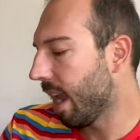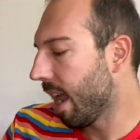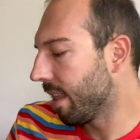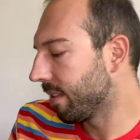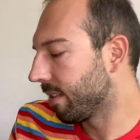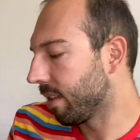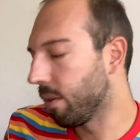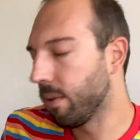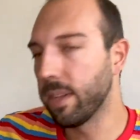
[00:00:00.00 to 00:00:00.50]

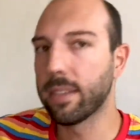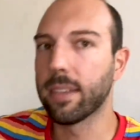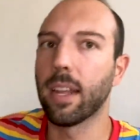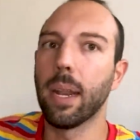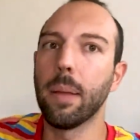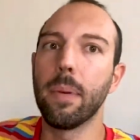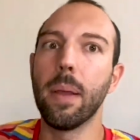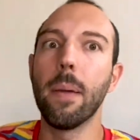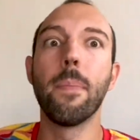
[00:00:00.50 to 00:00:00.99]
And so it's
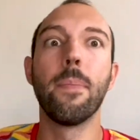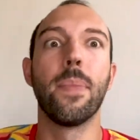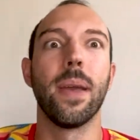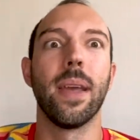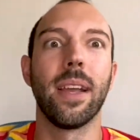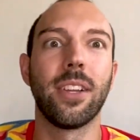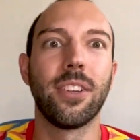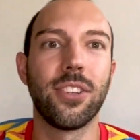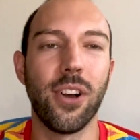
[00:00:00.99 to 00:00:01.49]
gonna be a
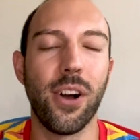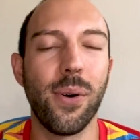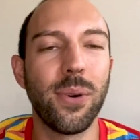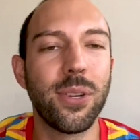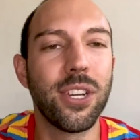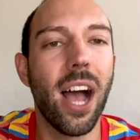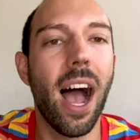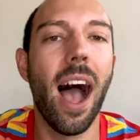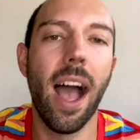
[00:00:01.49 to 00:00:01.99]
big shawl,
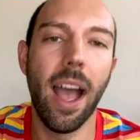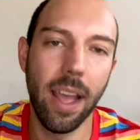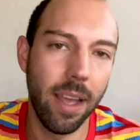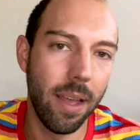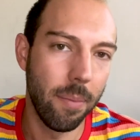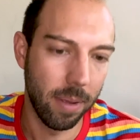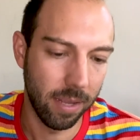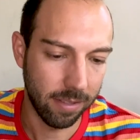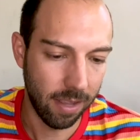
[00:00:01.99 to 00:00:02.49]
which I
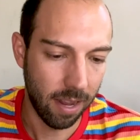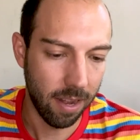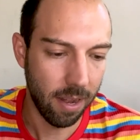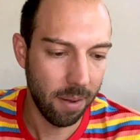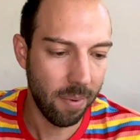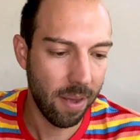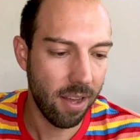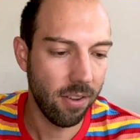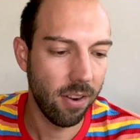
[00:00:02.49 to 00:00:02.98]
am excited
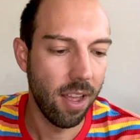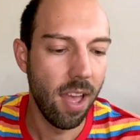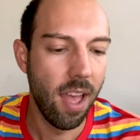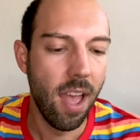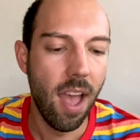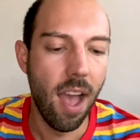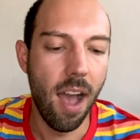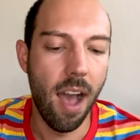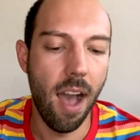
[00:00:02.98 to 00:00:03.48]
about.
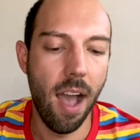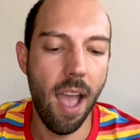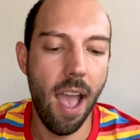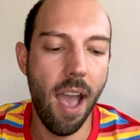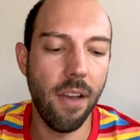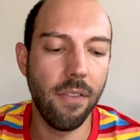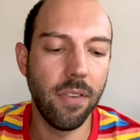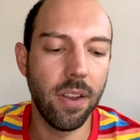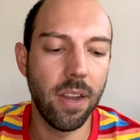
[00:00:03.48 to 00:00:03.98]
I
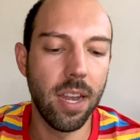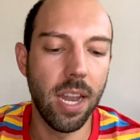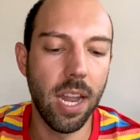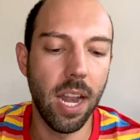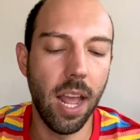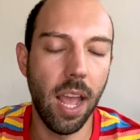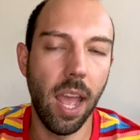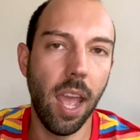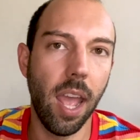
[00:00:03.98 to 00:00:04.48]
haven't
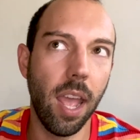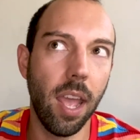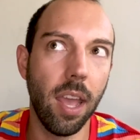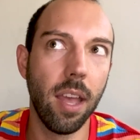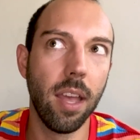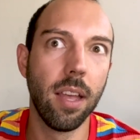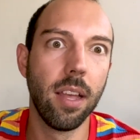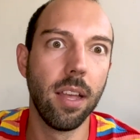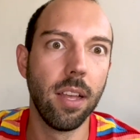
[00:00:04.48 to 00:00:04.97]
knit a
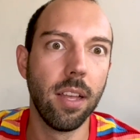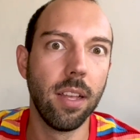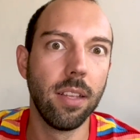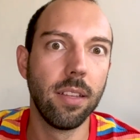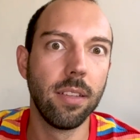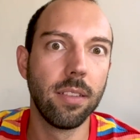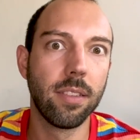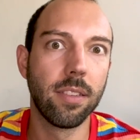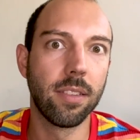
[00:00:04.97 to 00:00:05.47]

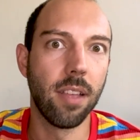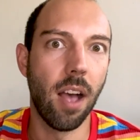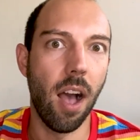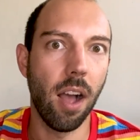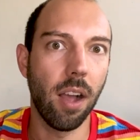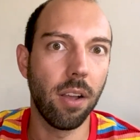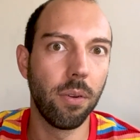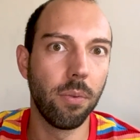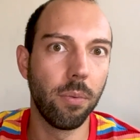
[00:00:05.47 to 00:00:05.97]

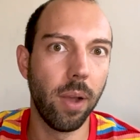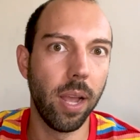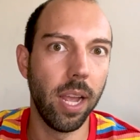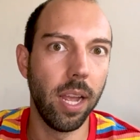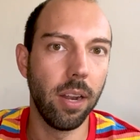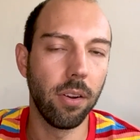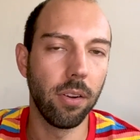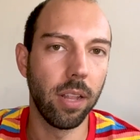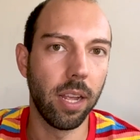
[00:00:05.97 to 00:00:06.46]
sock
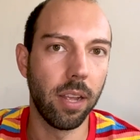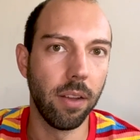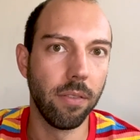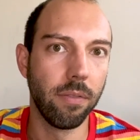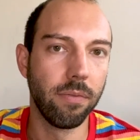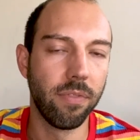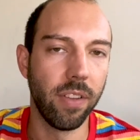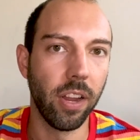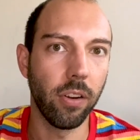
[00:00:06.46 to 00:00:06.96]
weight or like a
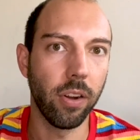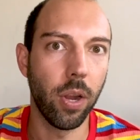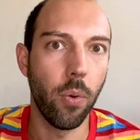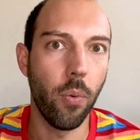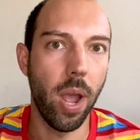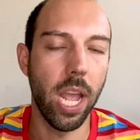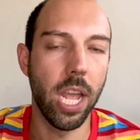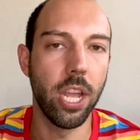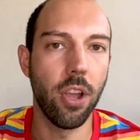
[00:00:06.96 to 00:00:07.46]
fingering
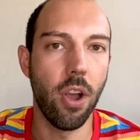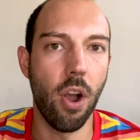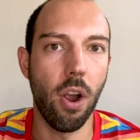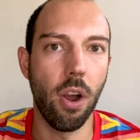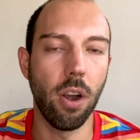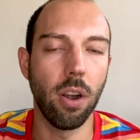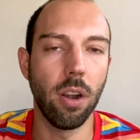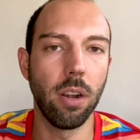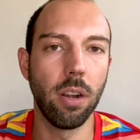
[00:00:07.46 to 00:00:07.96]
weight
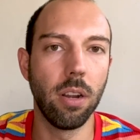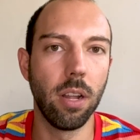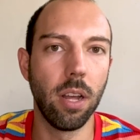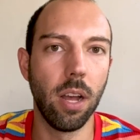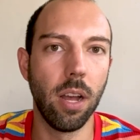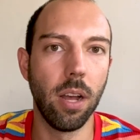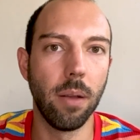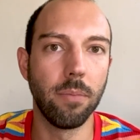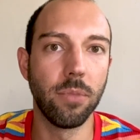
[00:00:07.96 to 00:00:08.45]
yarn
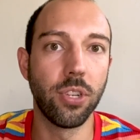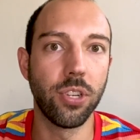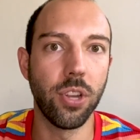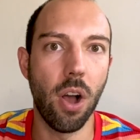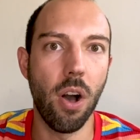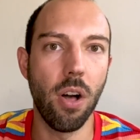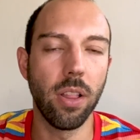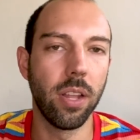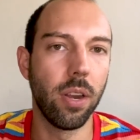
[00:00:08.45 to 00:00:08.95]
um,
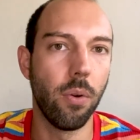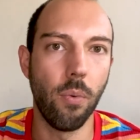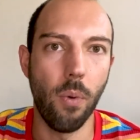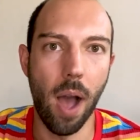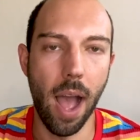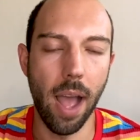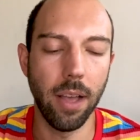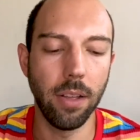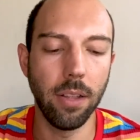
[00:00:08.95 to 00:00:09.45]
shawl in a
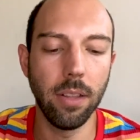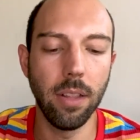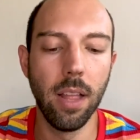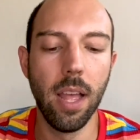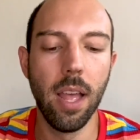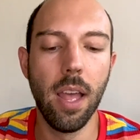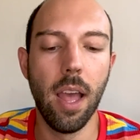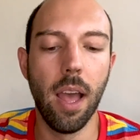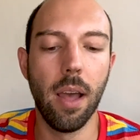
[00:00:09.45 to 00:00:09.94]
while.
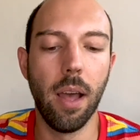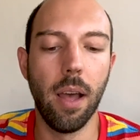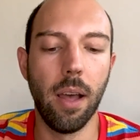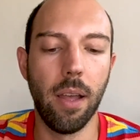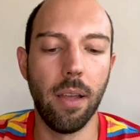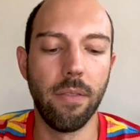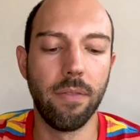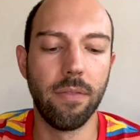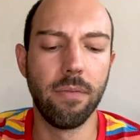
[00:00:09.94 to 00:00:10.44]

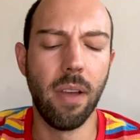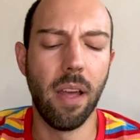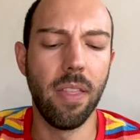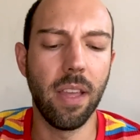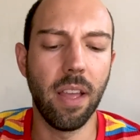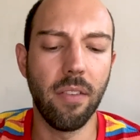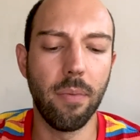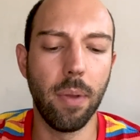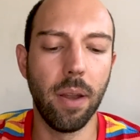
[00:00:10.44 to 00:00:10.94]
I've, I
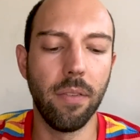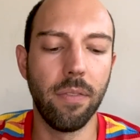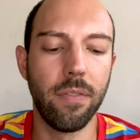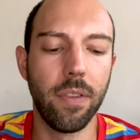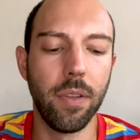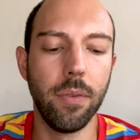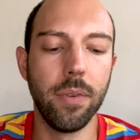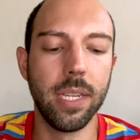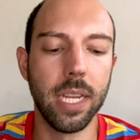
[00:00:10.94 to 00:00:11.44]
think I've made a
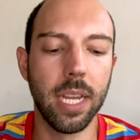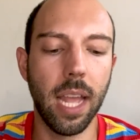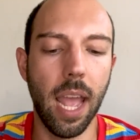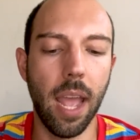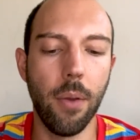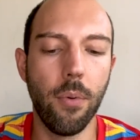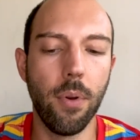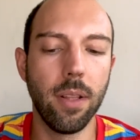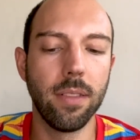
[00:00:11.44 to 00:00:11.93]
few D
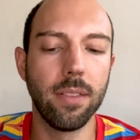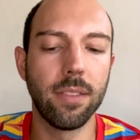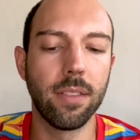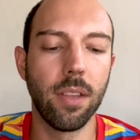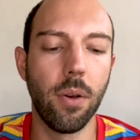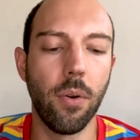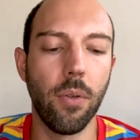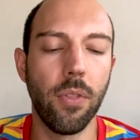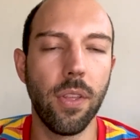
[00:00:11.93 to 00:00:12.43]
K ones,
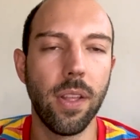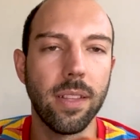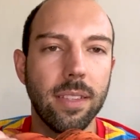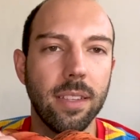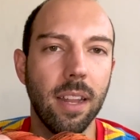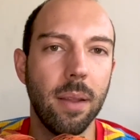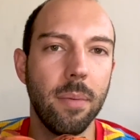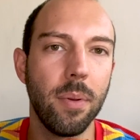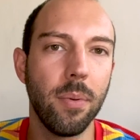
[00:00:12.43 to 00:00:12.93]
so it's
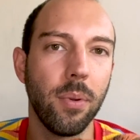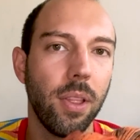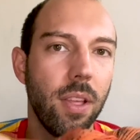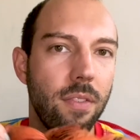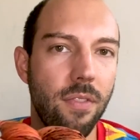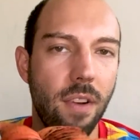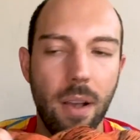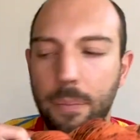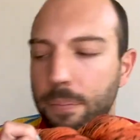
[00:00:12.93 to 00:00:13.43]
gonna be really
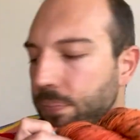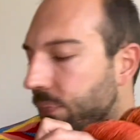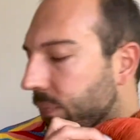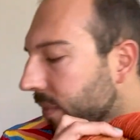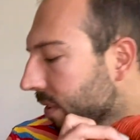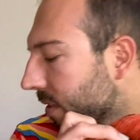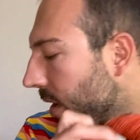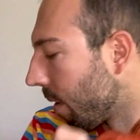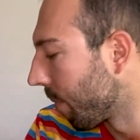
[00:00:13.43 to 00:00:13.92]
fun.
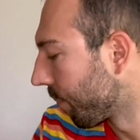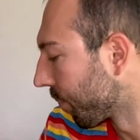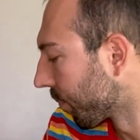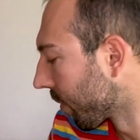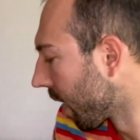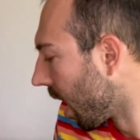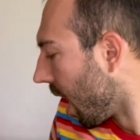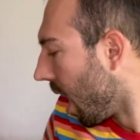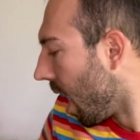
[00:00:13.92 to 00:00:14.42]
So
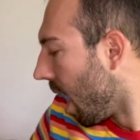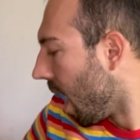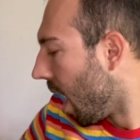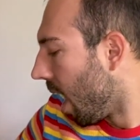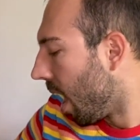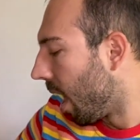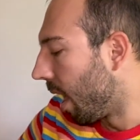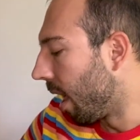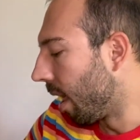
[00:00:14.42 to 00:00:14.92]

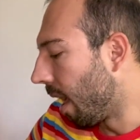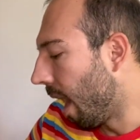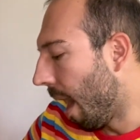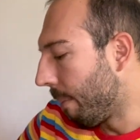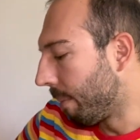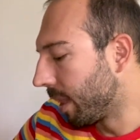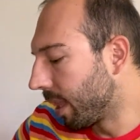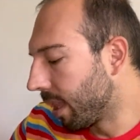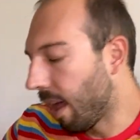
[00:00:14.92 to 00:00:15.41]

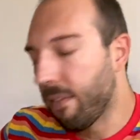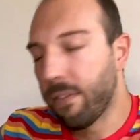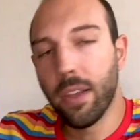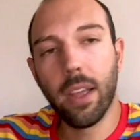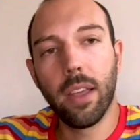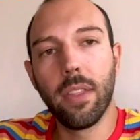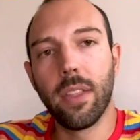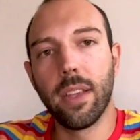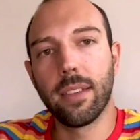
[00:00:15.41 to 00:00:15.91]
I'm
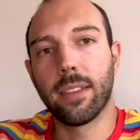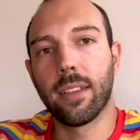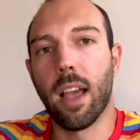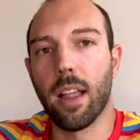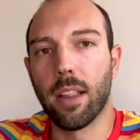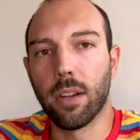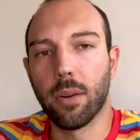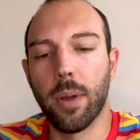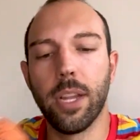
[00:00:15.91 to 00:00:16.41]
loving this
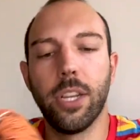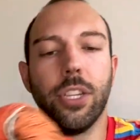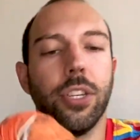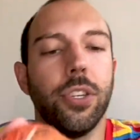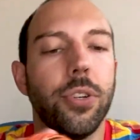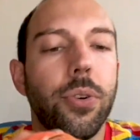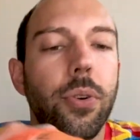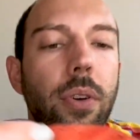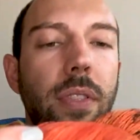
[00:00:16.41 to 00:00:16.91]
colorway
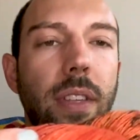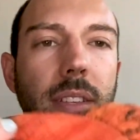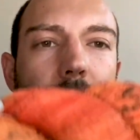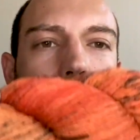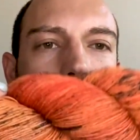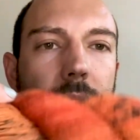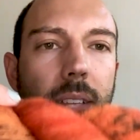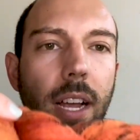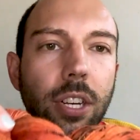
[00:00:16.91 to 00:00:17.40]
too.
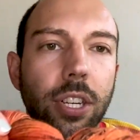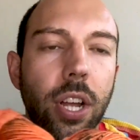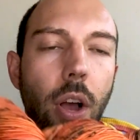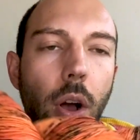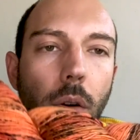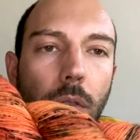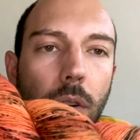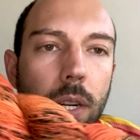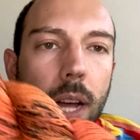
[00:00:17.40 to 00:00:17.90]
This was actually
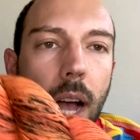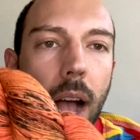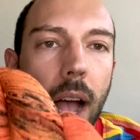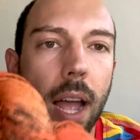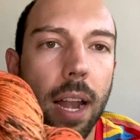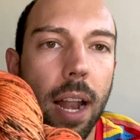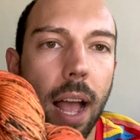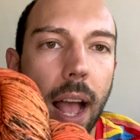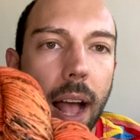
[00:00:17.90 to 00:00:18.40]

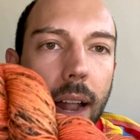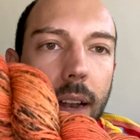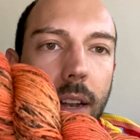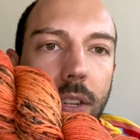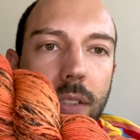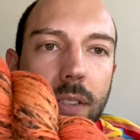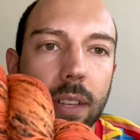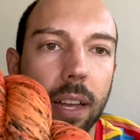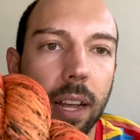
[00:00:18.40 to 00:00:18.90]
overdyed. I had
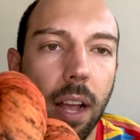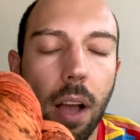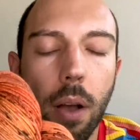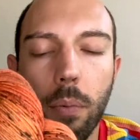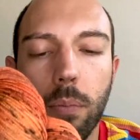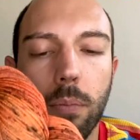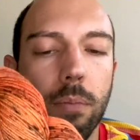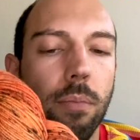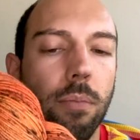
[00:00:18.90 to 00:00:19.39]
just like a
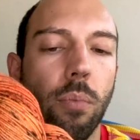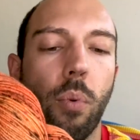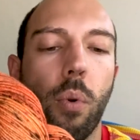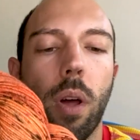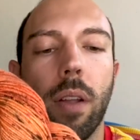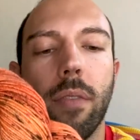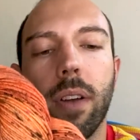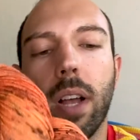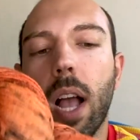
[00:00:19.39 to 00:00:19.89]

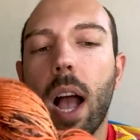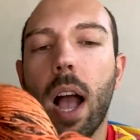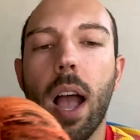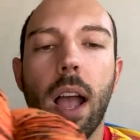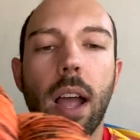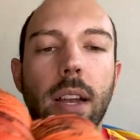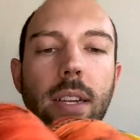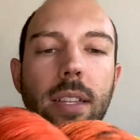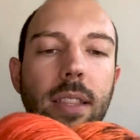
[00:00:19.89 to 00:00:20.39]
one of a
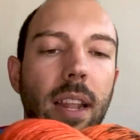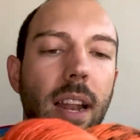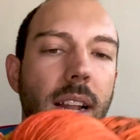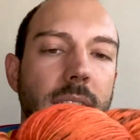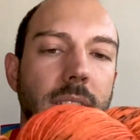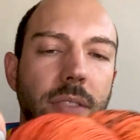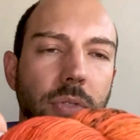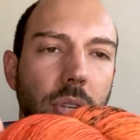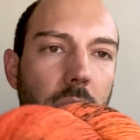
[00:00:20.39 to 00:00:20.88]
kind that I
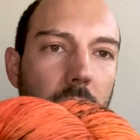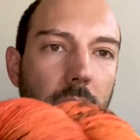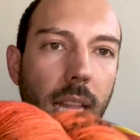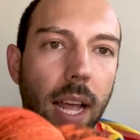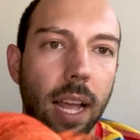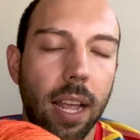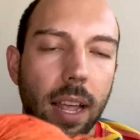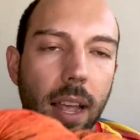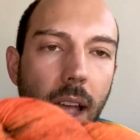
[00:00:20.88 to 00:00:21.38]
didn't really
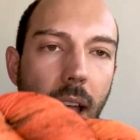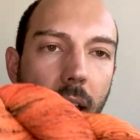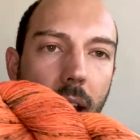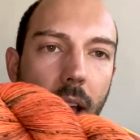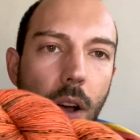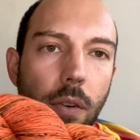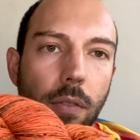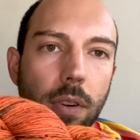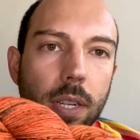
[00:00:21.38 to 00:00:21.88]
like, and
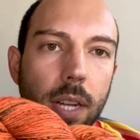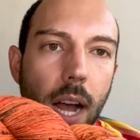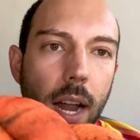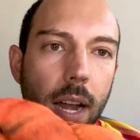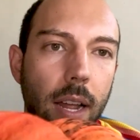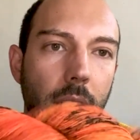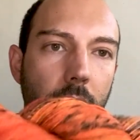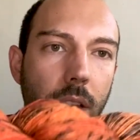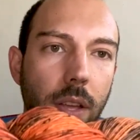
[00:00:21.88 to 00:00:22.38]
I
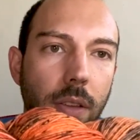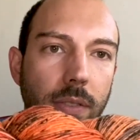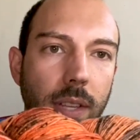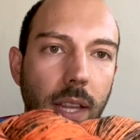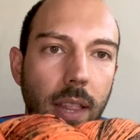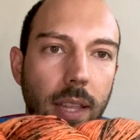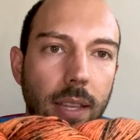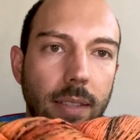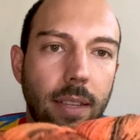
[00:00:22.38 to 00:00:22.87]
overdyed it
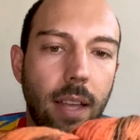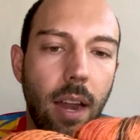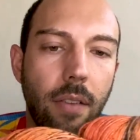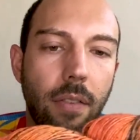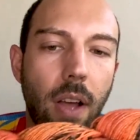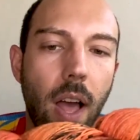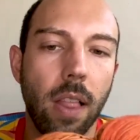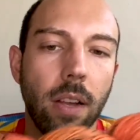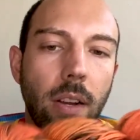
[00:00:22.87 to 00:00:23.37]
using these kind
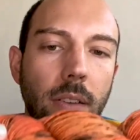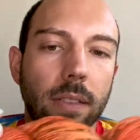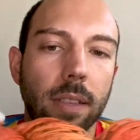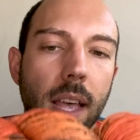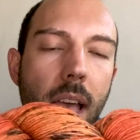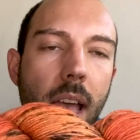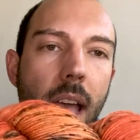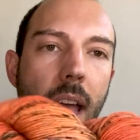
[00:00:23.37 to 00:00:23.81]
of colors.